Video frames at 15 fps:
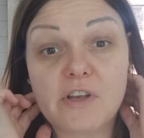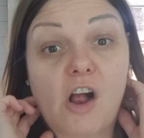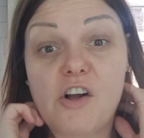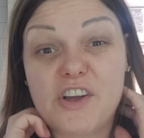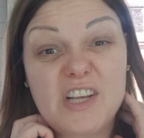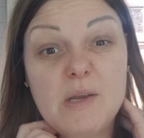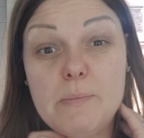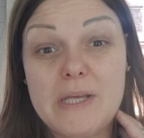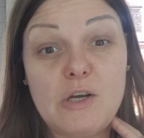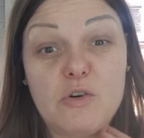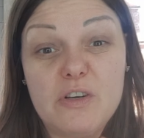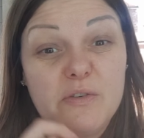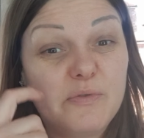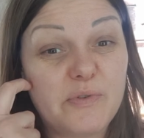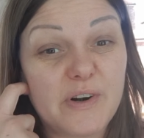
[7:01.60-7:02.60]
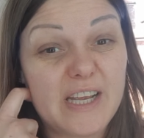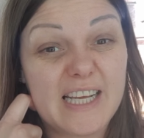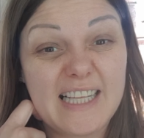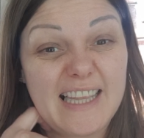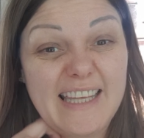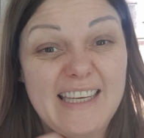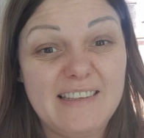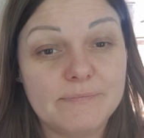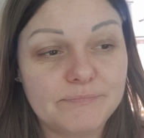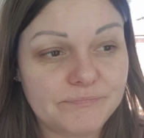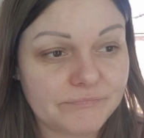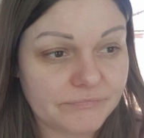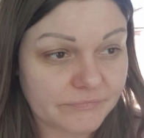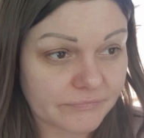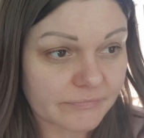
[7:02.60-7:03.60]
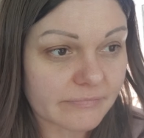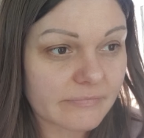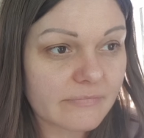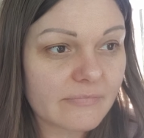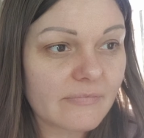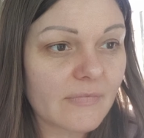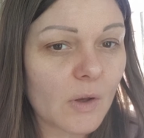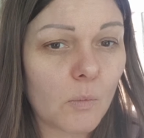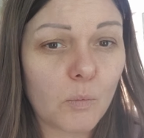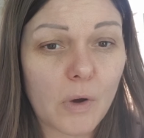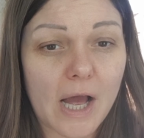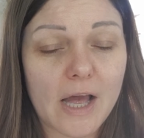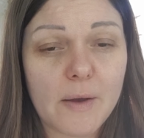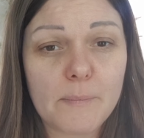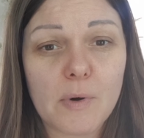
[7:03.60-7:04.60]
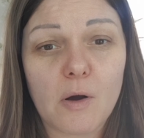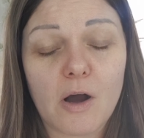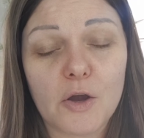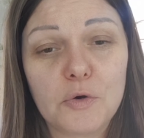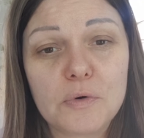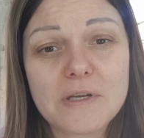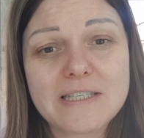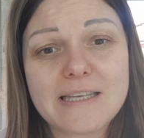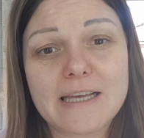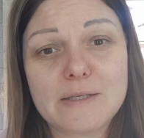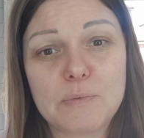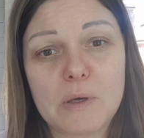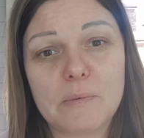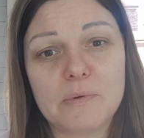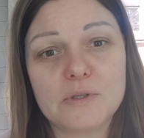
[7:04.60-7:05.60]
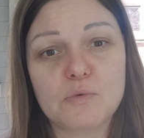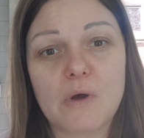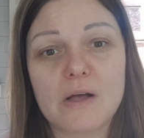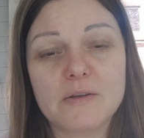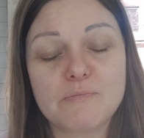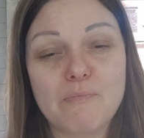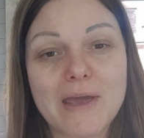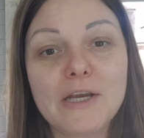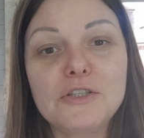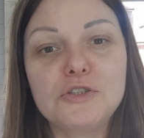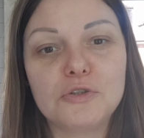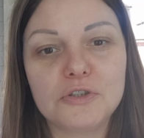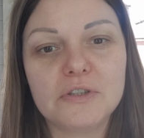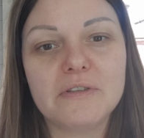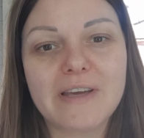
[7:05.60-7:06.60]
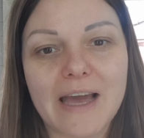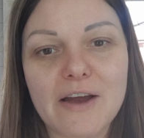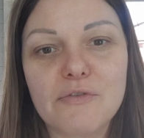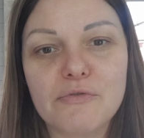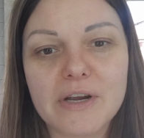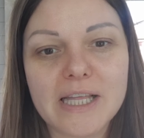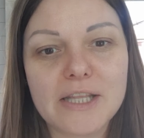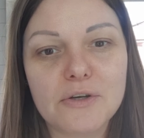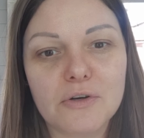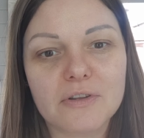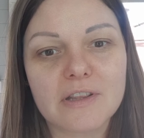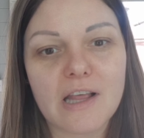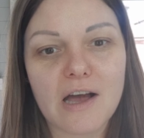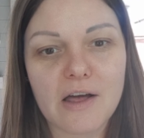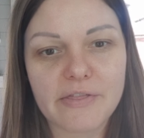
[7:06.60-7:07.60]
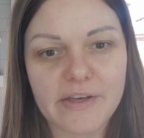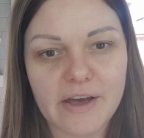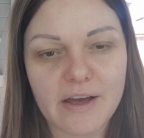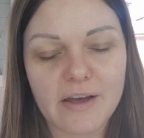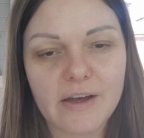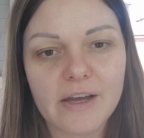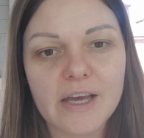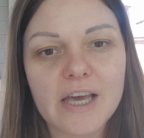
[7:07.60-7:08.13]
aren't going to be oil free and clean. I always say to people as well is make sure you get a really good lather.